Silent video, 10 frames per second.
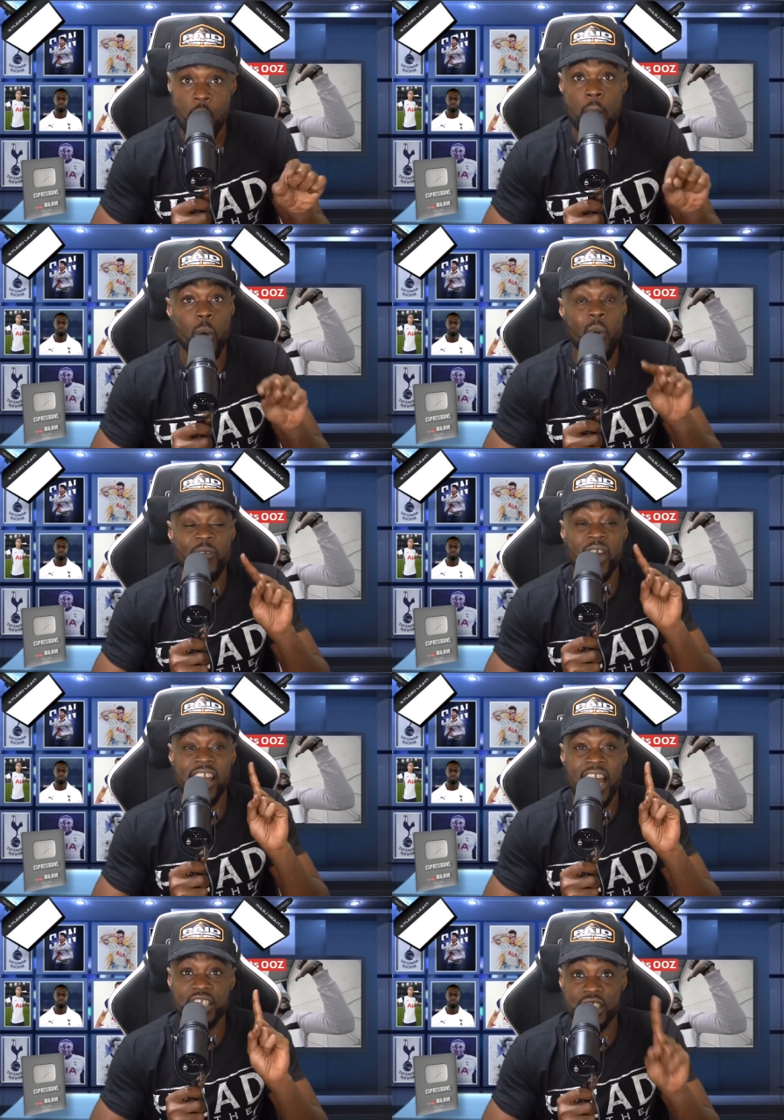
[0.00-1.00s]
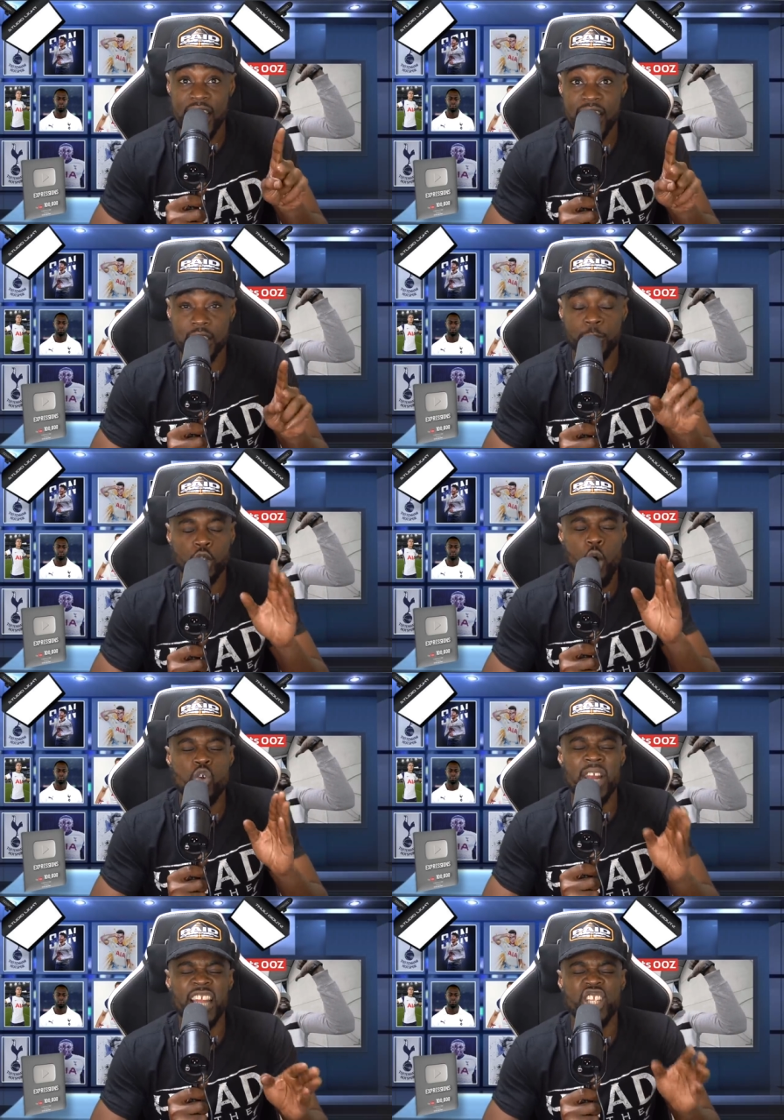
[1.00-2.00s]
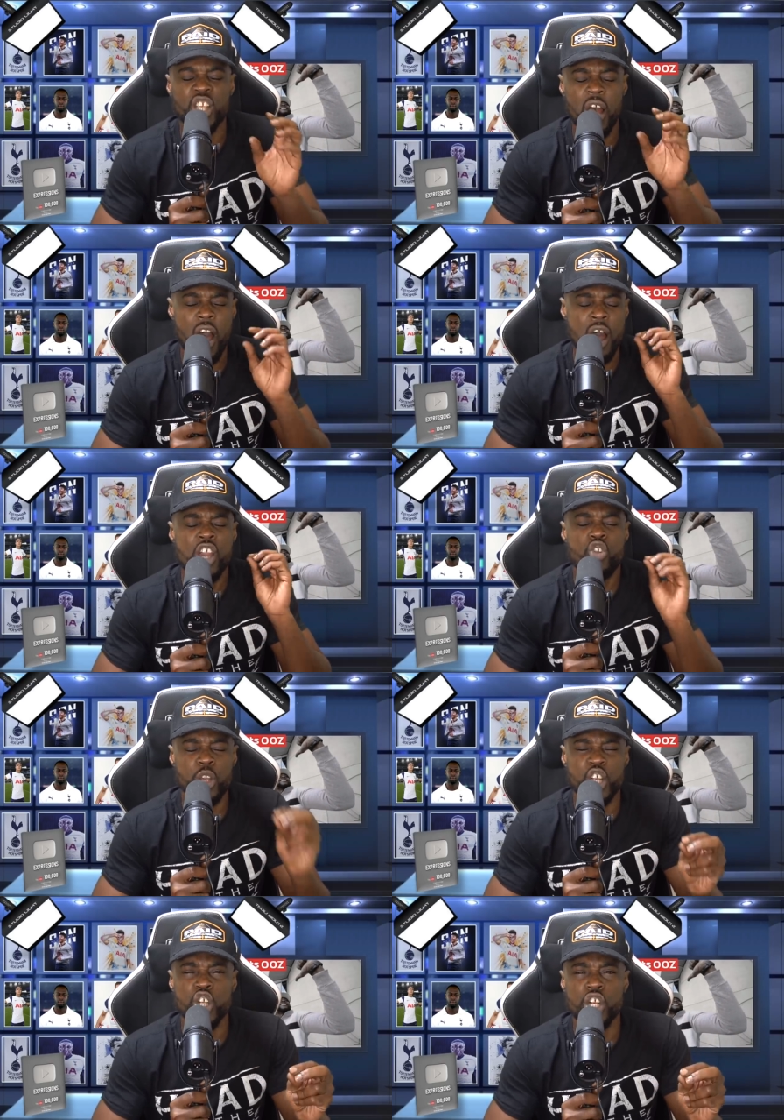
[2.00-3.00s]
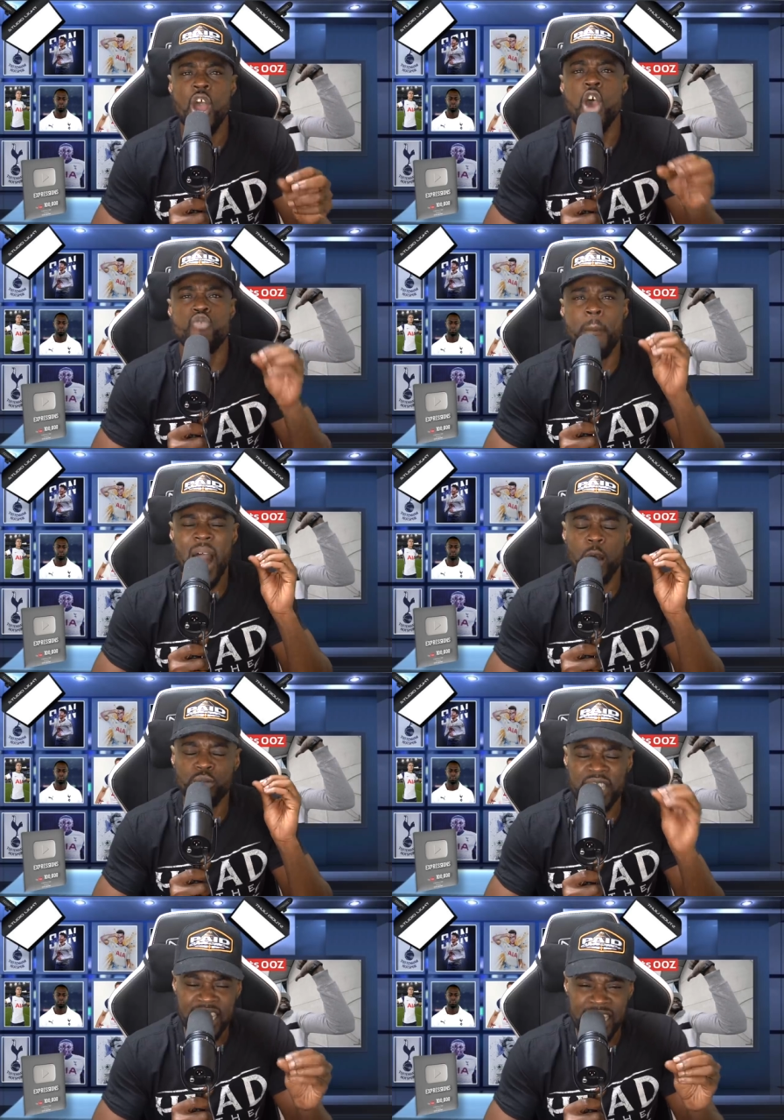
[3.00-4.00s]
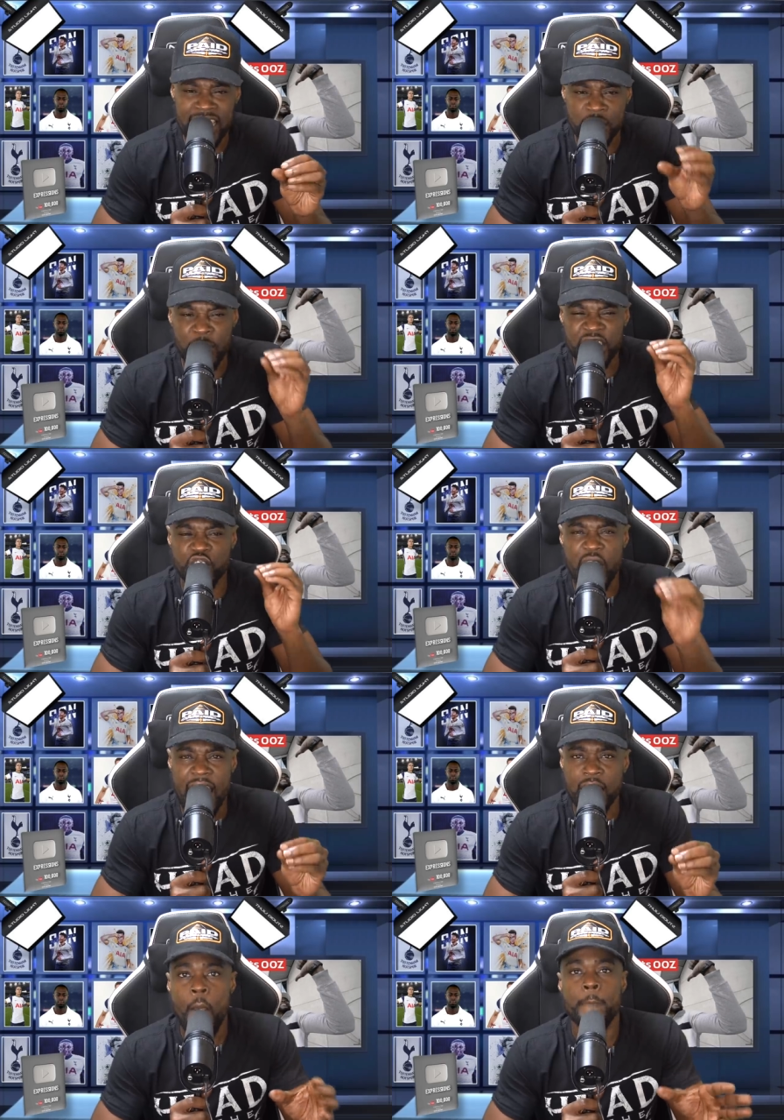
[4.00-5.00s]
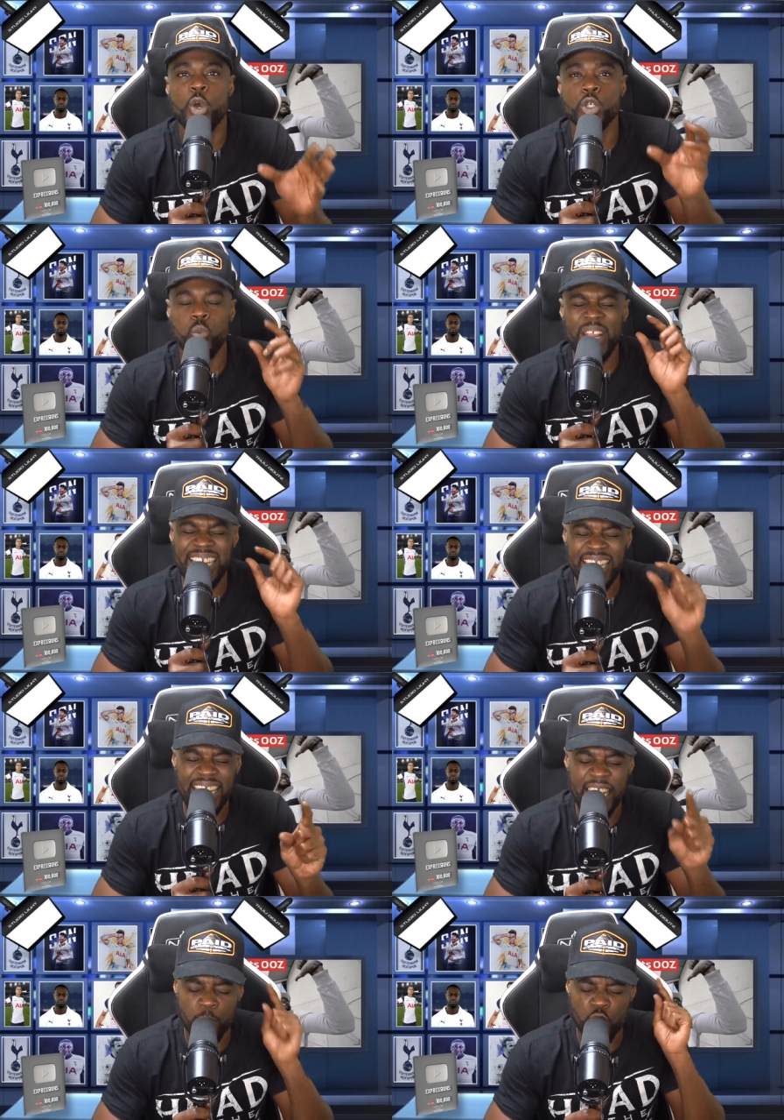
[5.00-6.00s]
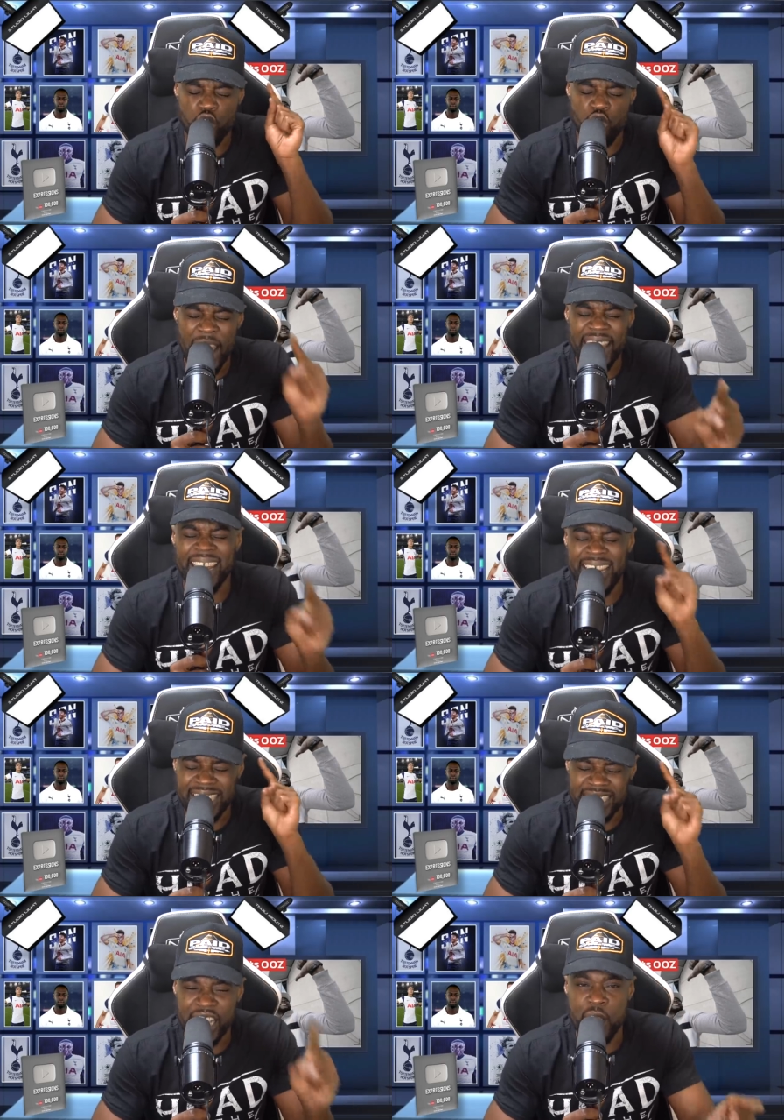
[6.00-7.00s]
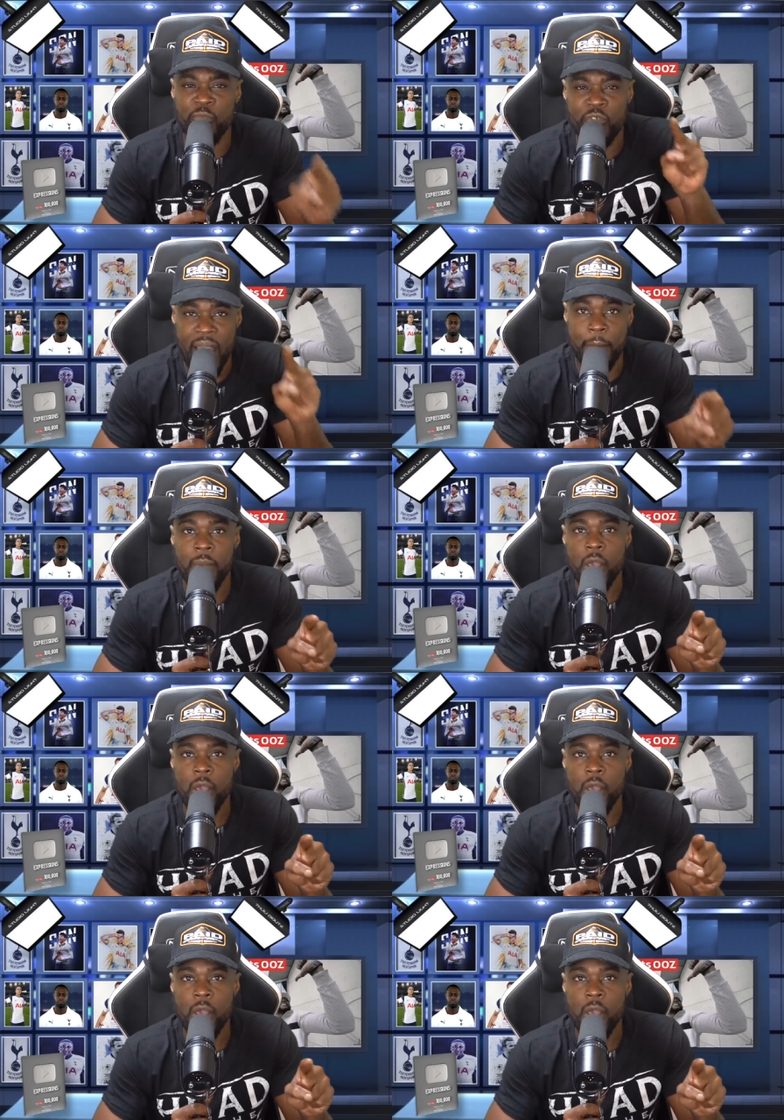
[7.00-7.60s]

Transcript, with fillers: But one thing I can say is I'm so glad uh, Christian Ramaldini has been signed because we need him straight in the team, fam.